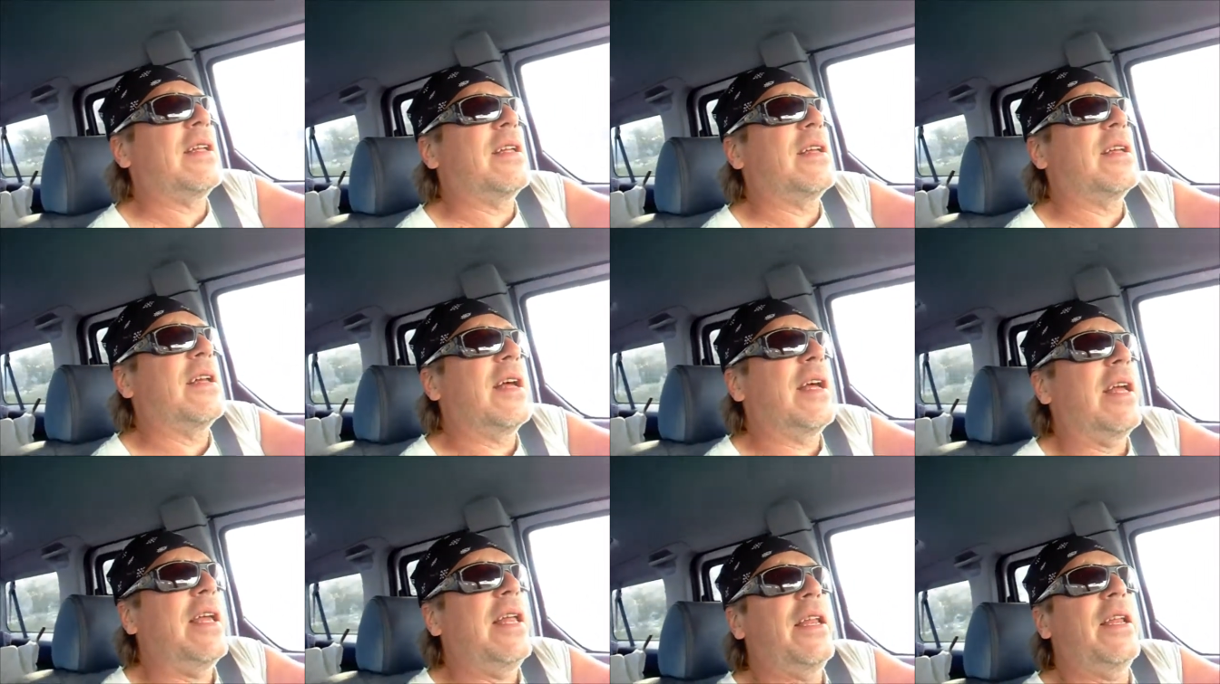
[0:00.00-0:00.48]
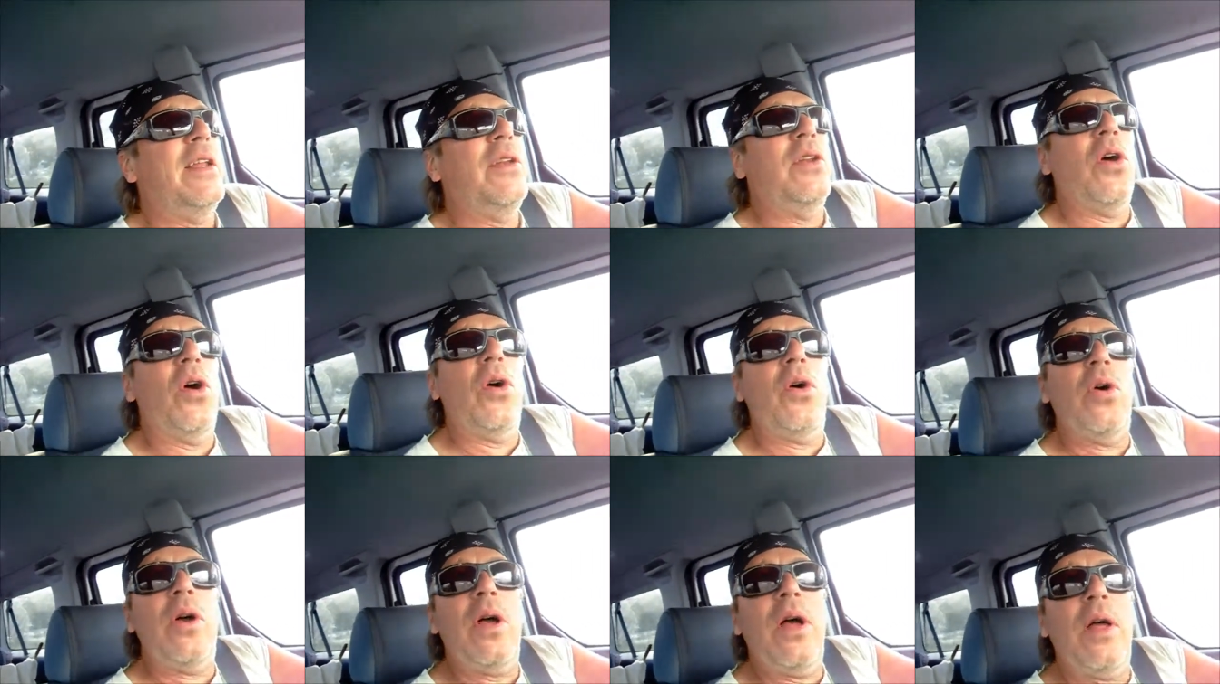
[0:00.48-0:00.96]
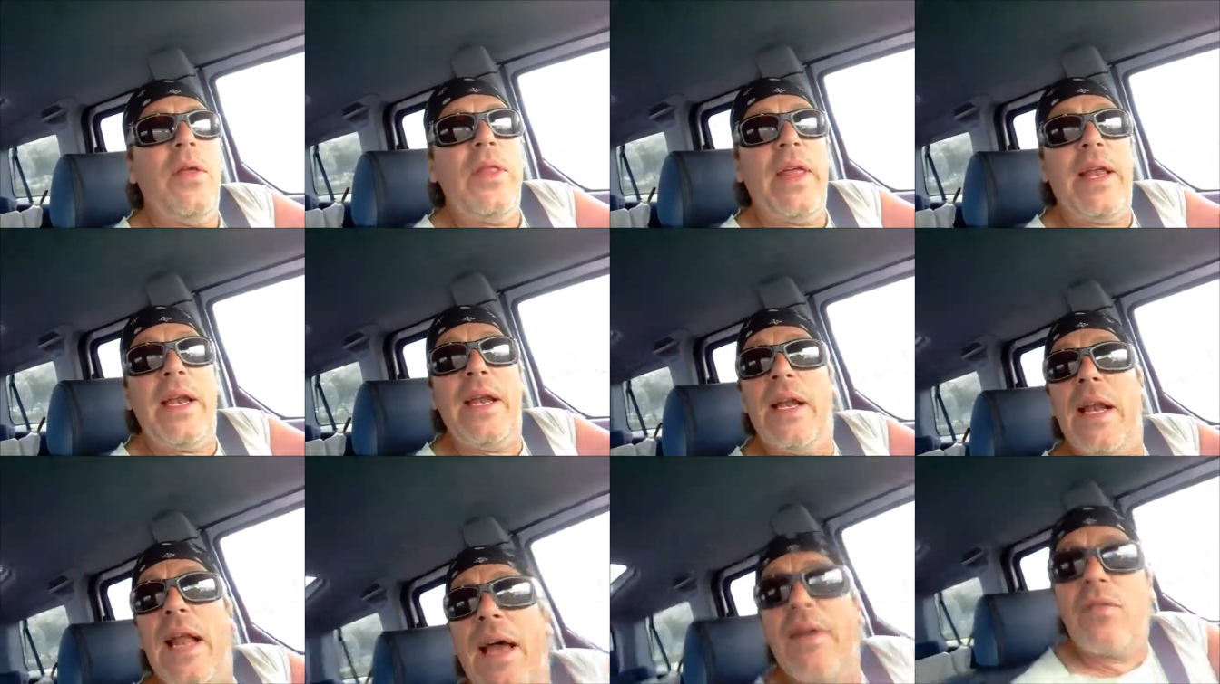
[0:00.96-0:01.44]
He didn't know, they
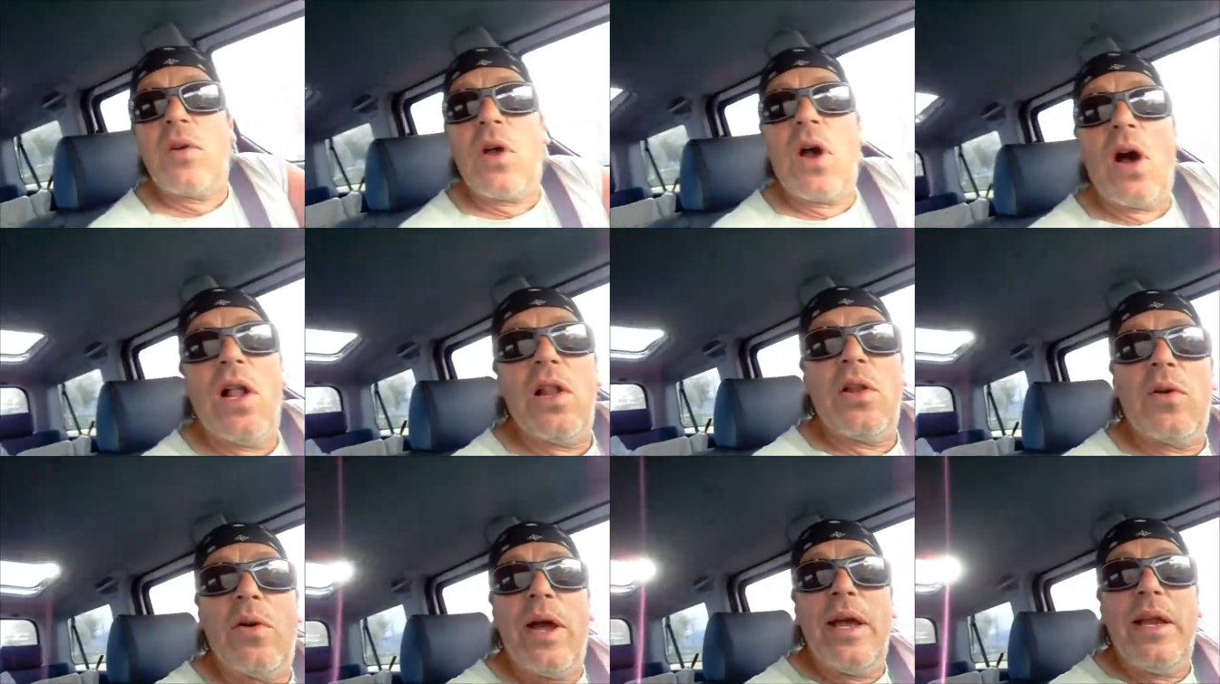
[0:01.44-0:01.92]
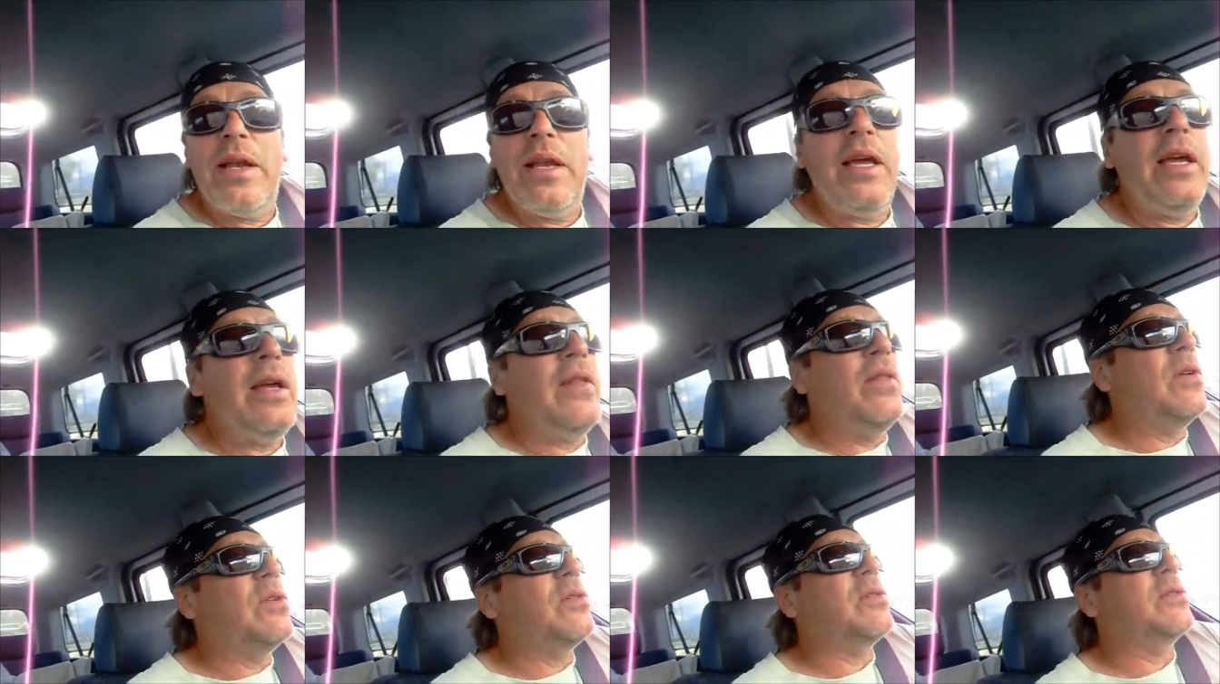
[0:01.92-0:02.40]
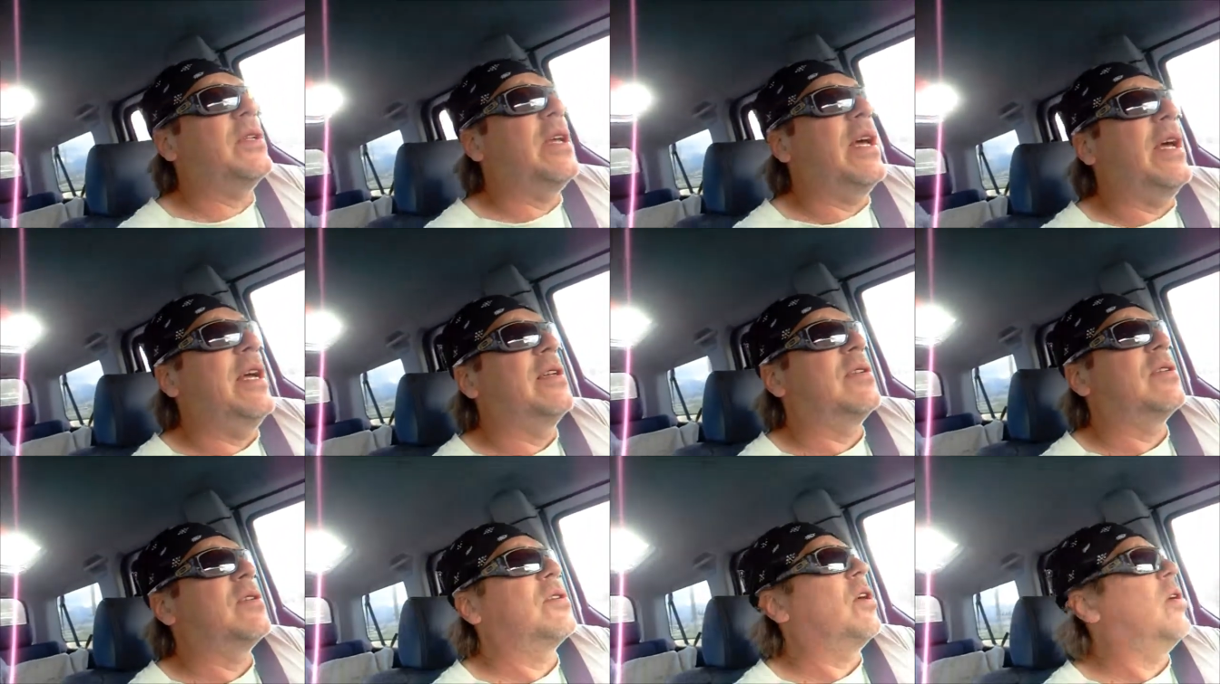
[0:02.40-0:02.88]
didn't have caller ID in those
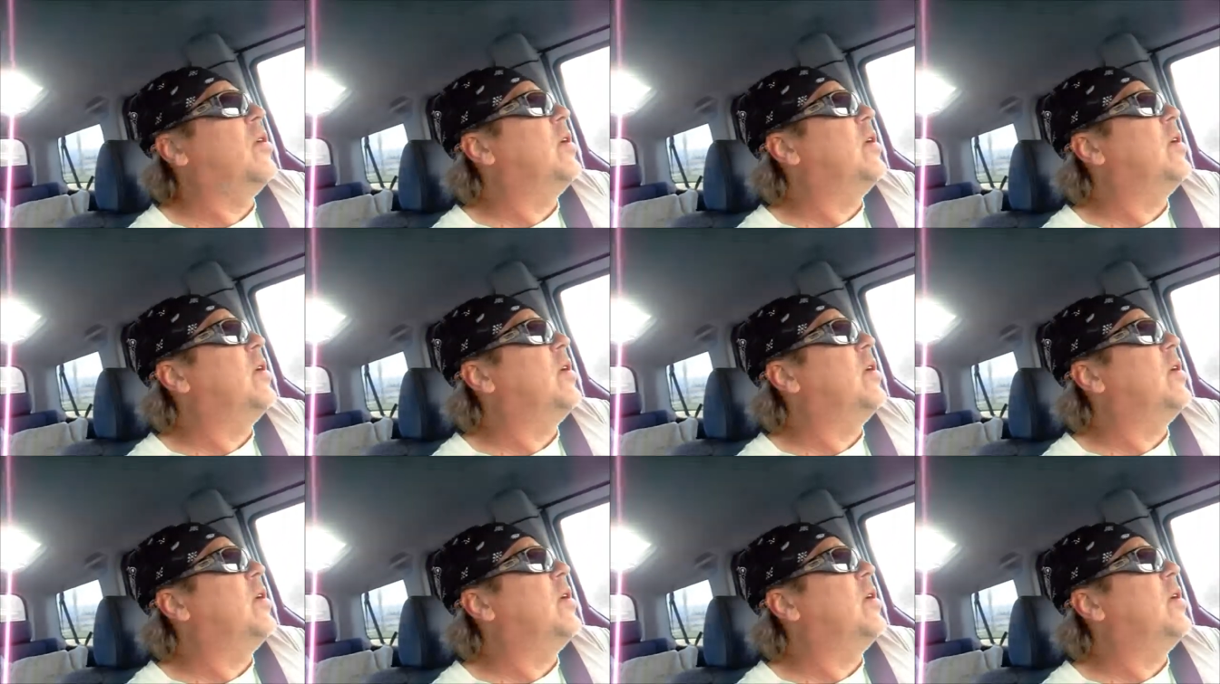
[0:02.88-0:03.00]
days, so he